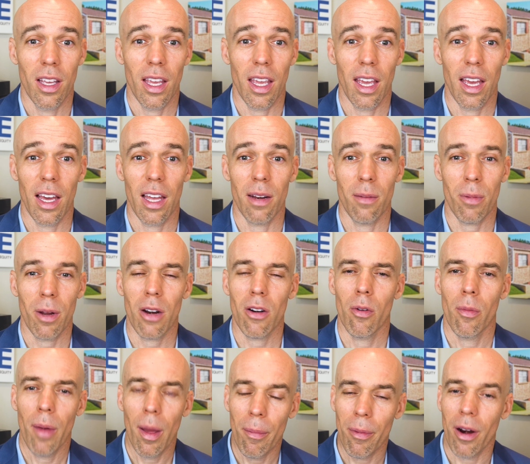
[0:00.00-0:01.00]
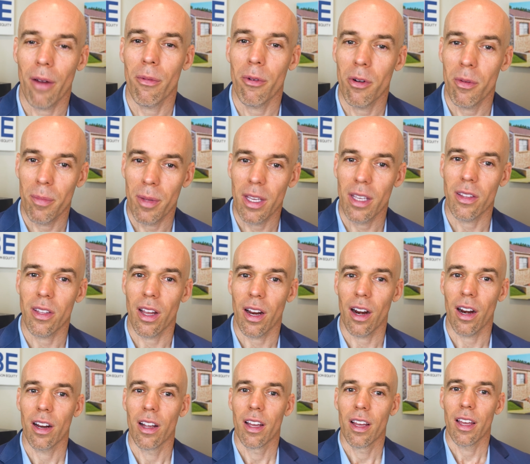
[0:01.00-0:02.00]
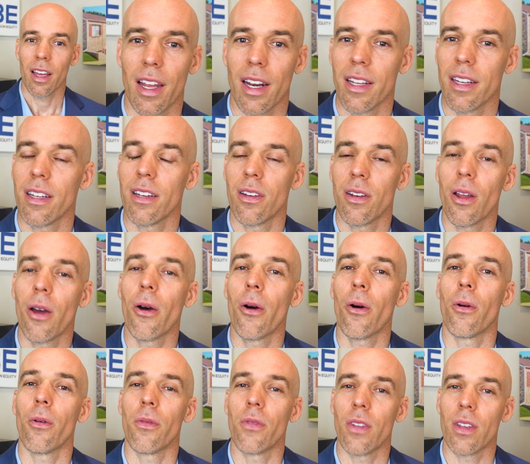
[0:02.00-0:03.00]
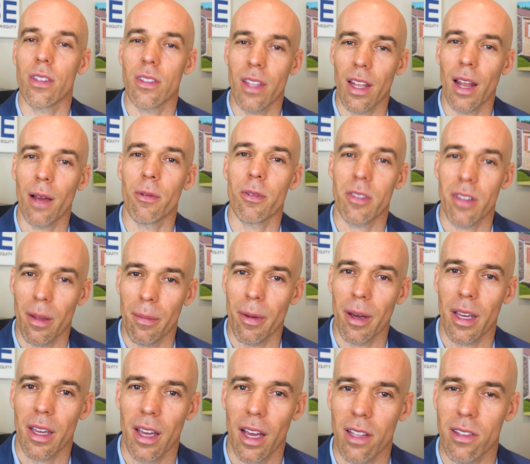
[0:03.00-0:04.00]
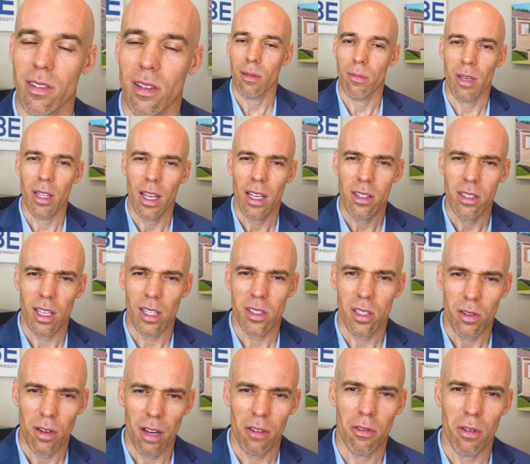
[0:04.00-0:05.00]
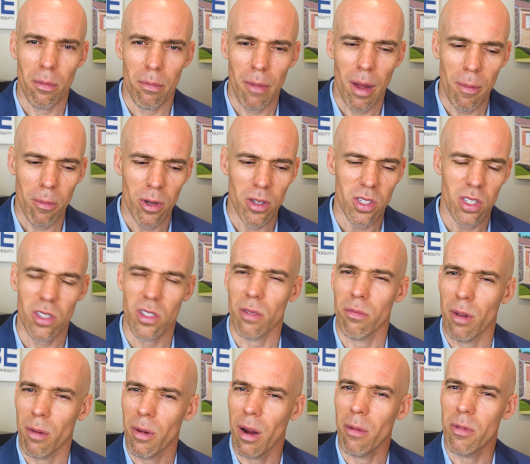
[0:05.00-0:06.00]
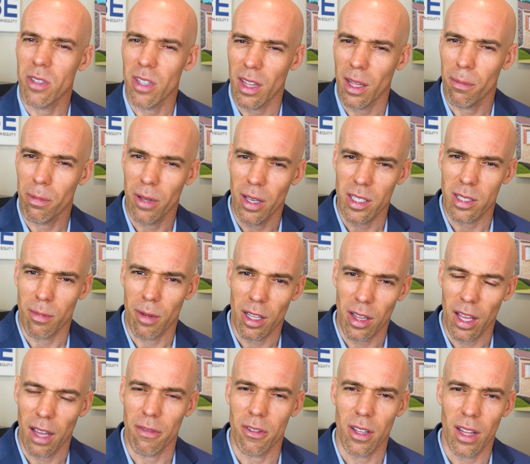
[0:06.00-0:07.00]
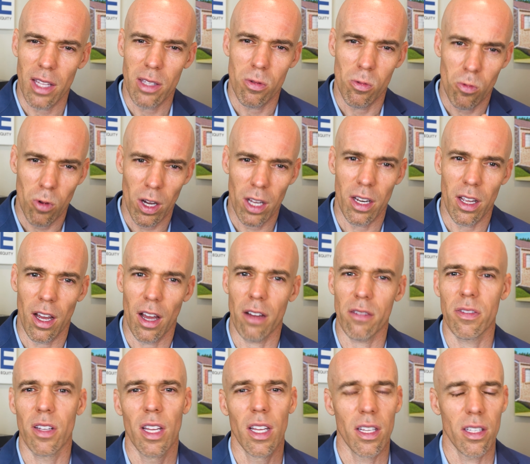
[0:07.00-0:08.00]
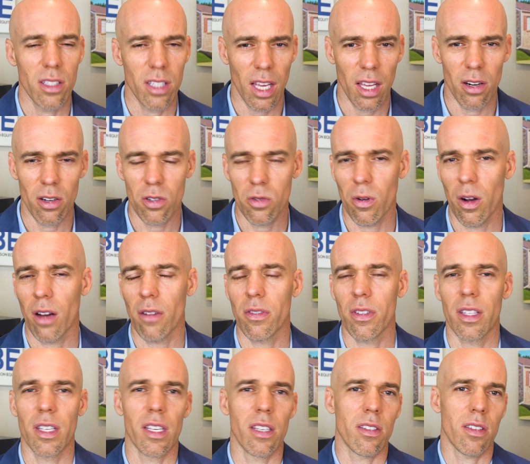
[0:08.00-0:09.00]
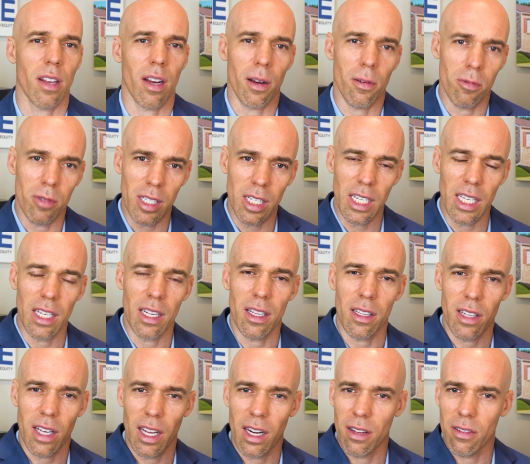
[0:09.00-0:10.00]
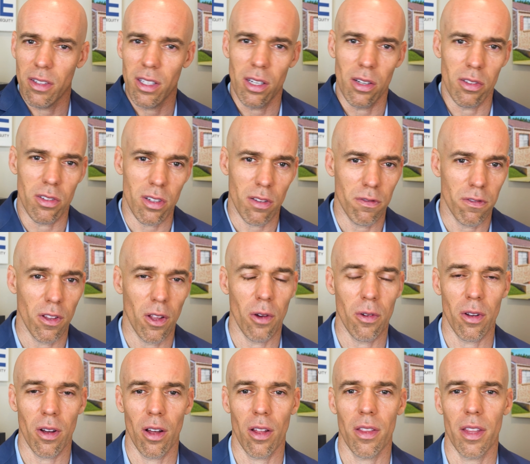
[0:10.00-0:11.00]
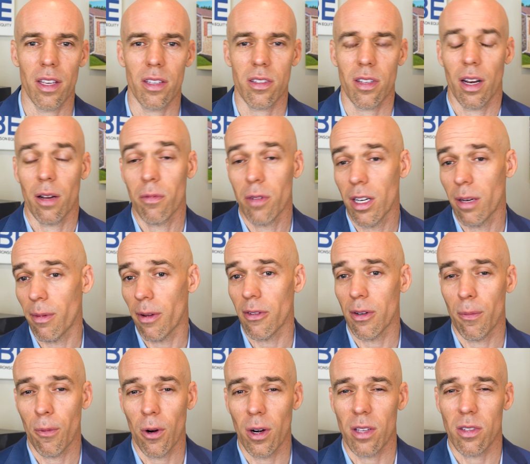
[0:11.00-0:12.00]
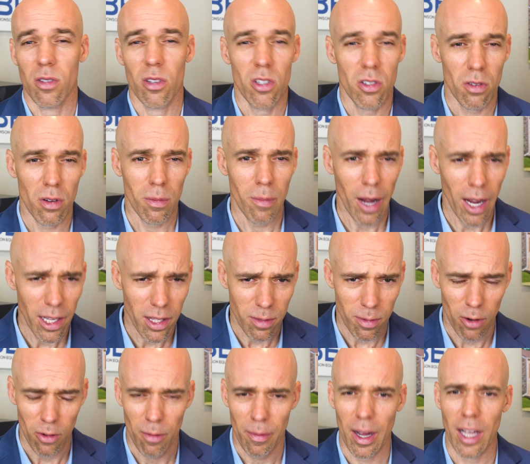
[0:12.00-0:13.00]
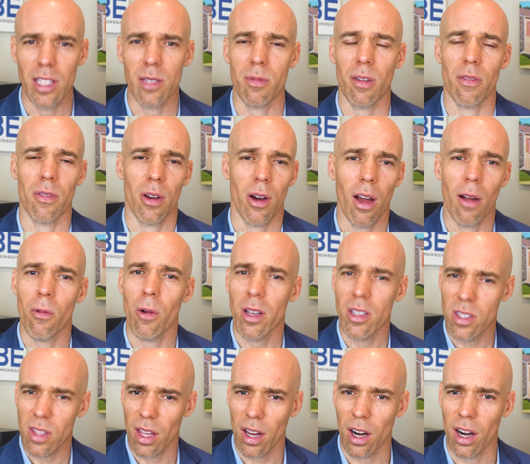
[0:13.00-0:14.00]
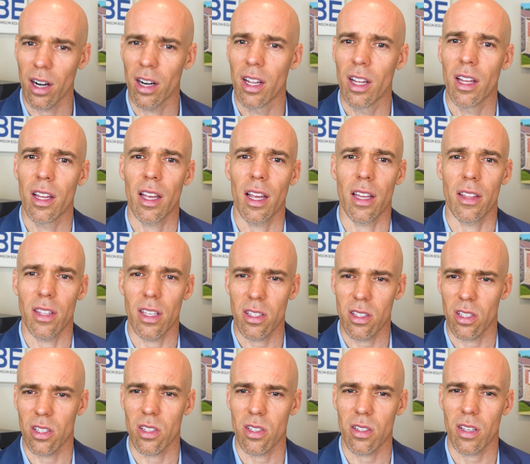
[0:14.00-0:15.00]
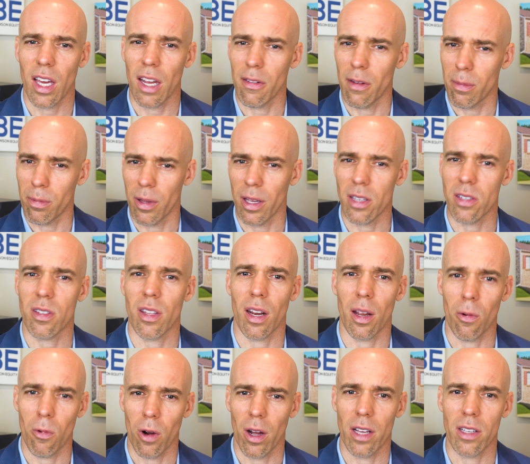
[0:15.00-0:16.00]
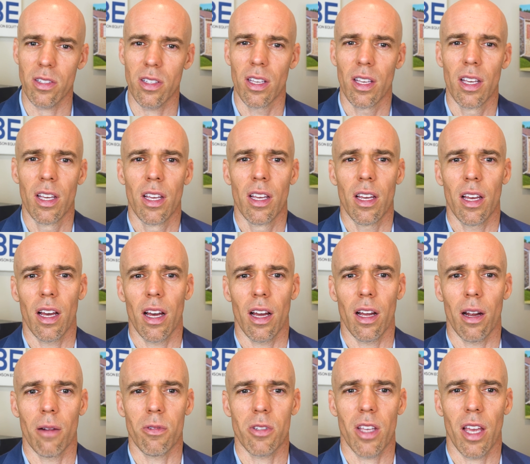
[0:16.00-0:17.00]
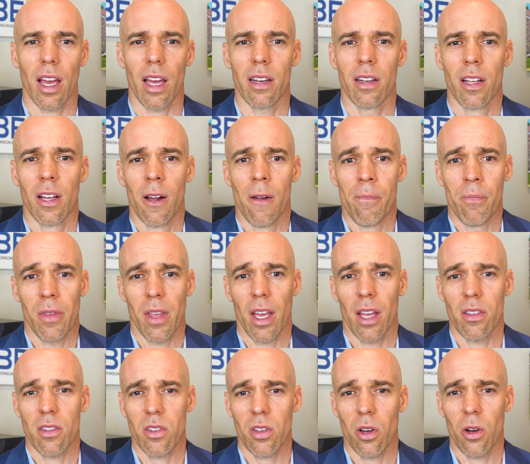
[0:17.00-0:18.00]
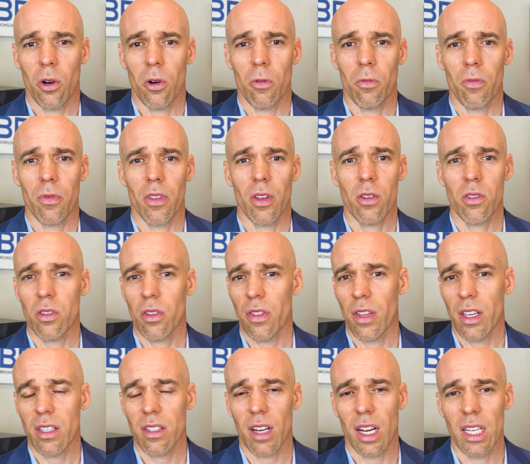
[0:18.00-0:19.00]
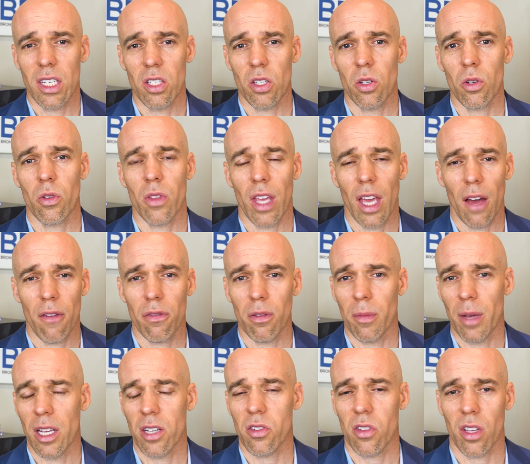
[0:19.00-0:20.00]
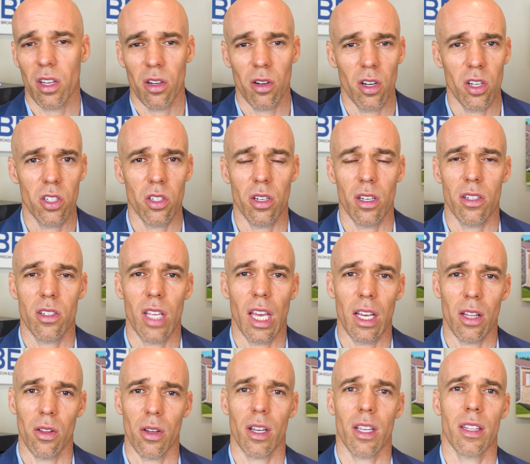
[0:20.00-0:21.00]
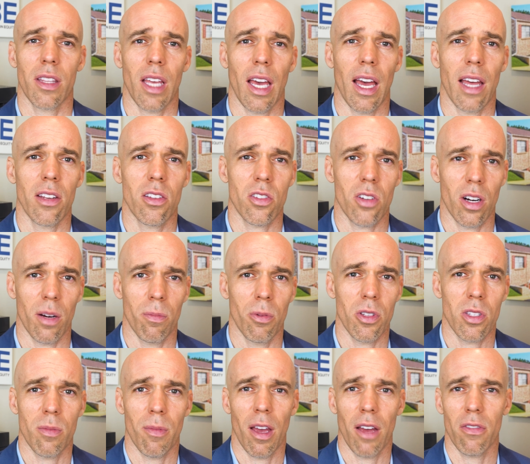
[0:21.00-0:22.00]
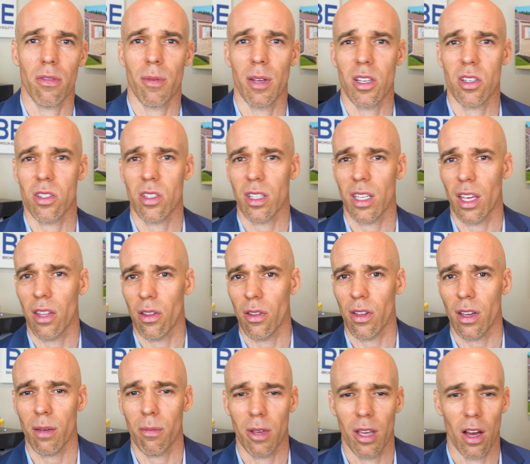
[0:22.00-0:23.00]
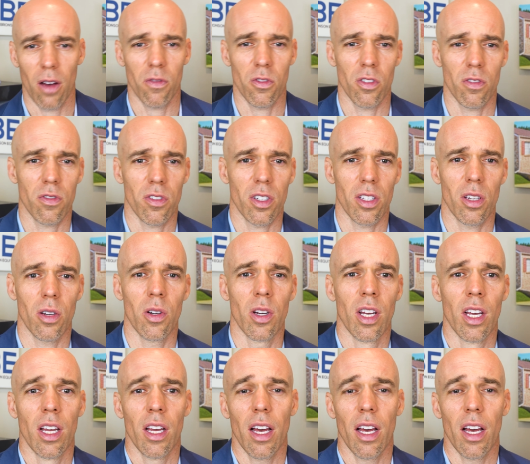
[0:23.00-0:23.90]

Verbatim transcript: And, but I remember, I remember being there, and I didn't know this, that I was loved by God. So to me, it's, it's a great remembrance just to remember I was at that place in my life. Now that's one of ten or twelve of these that I read. It kind of, you know, there's a flow to all this, and I read them every morning. So it just reminds me, it reminds me of, oh, I was there, and this is kind of a place that I was, uh, I was at. And so those are things that I do, the affirmations. I encourage you to take a look at that, try to put some affirmations together that can be helpful for you.